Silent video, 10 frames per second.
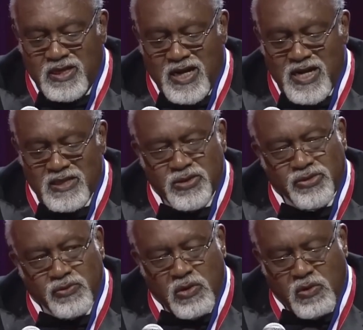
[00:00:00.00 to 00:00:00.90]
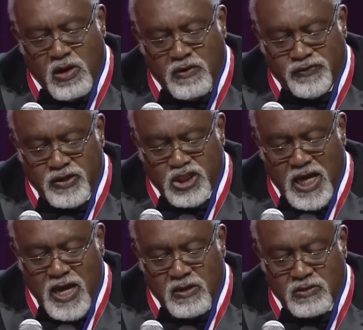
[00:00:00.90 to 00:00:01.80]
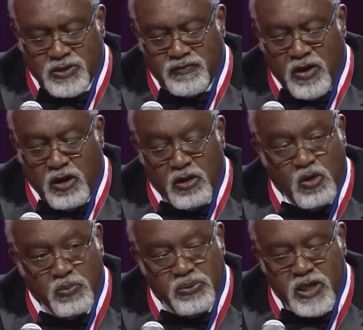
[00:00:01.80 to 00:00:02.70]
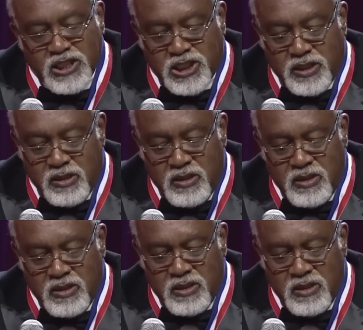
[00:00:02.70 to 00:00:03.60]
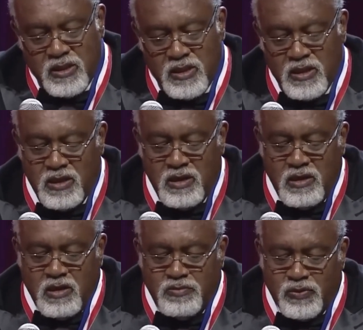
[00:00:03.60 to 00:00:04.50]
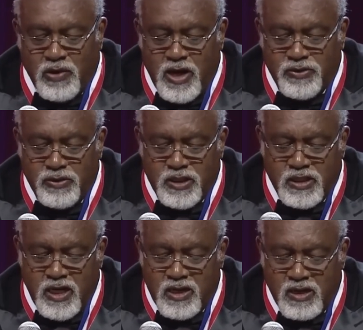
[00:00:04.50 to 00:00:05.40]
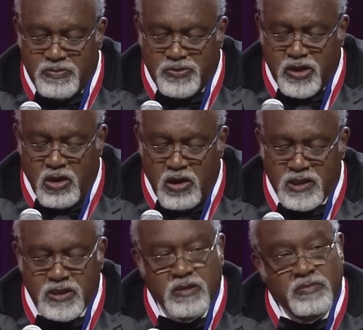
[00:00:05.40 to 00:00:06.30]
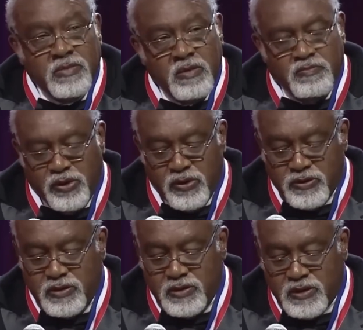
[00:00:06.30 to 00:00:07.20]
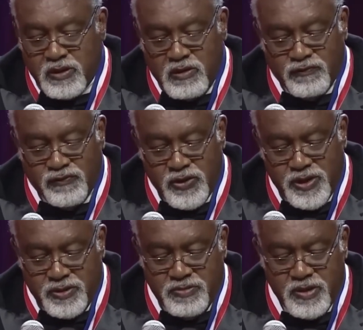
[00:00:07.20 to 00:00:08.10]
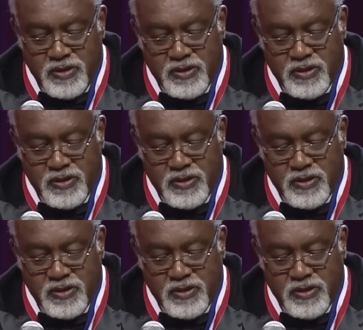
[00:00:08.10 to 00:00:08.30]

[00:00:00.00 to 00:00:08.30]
Not to throw off the shackles of our oppression, but rather to take up the awesome burdens of freedom.